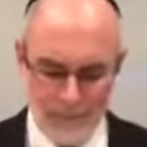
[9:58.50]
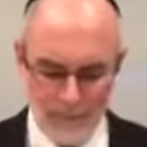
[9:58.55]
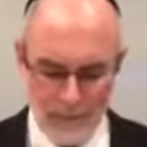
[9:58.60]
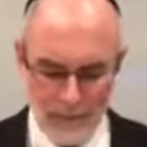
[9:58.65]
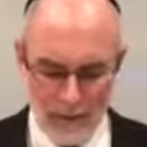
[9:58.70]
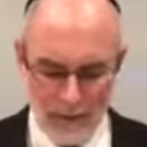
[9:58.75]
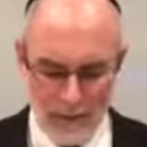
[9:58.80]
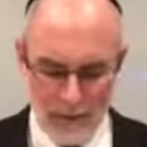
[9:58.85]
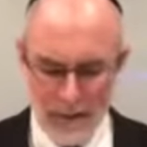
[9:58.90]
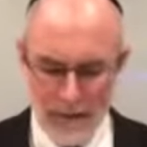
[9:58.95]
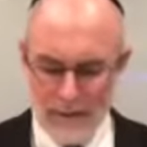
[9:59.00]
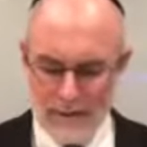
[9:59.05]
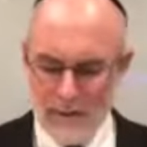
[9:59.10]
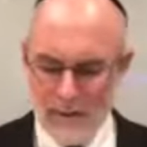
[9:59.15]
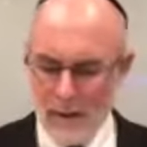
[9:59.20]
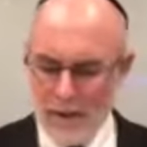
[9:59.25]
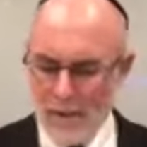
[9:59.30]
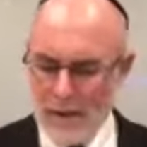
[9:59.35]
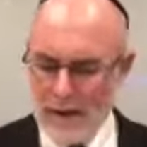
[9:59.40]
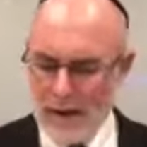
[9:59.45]
da, Okay,
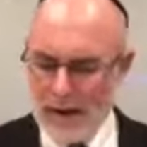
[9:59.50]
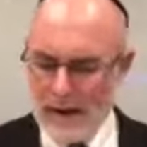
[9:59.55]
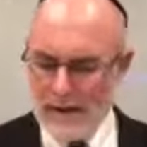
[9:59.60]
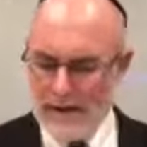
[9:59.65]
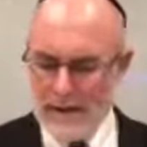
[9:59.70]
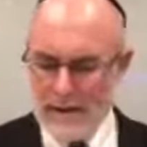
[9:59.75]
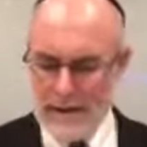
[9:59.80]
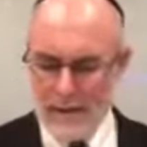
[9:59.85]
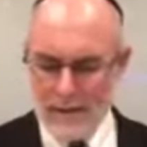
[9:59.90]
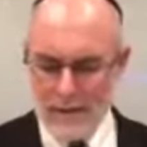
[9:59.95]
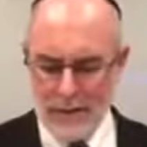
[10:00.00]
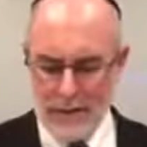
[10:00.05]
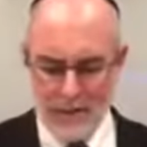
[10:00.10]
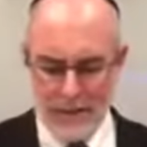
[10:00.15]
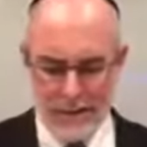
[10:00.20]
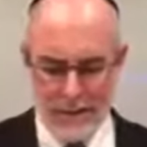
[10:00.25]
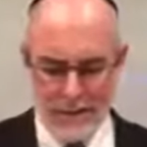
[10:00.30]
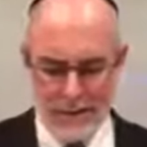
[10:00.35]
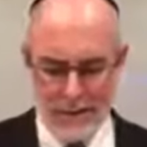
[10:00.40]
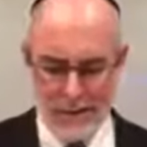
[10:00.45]
so the idea
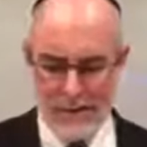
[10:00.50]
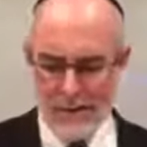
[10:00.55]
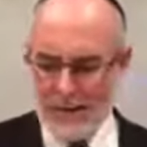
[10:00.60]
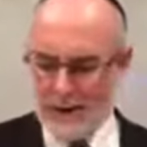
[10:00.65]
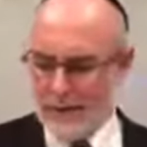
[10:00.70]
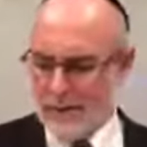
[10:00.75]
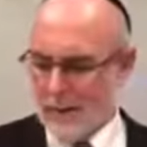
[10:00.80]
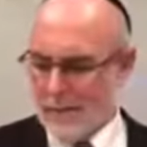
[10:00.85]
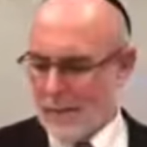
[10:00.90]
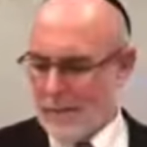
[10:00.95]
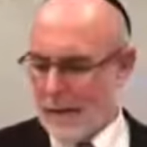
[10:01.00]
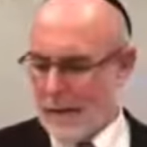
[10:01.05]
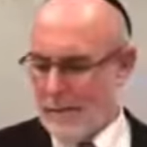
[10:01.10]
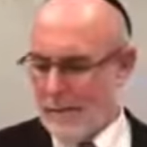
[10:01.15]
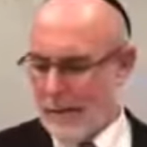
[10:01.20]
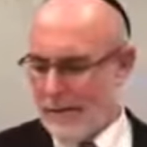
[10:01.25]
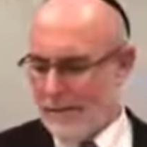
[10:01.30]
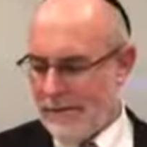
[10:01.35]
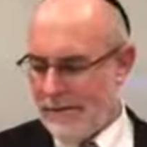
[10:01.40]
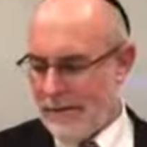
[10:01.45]
really is I don't know why I'm
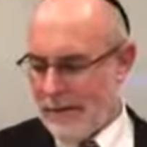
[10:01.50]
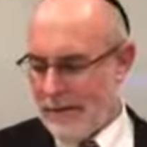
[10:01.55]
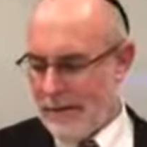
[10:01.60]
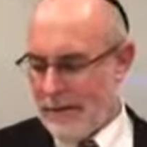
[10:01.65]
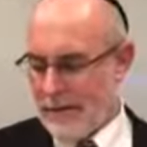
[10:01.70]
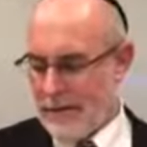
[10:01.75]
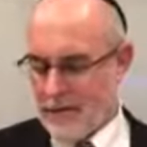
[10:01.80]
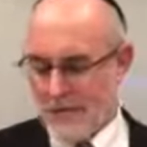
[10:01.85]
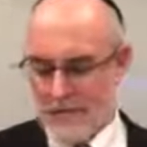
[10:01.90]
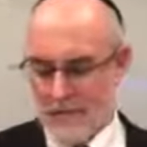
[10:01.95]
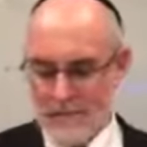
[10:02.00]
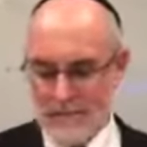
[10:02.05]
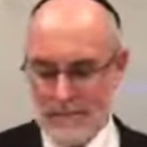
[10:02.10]
not finding it.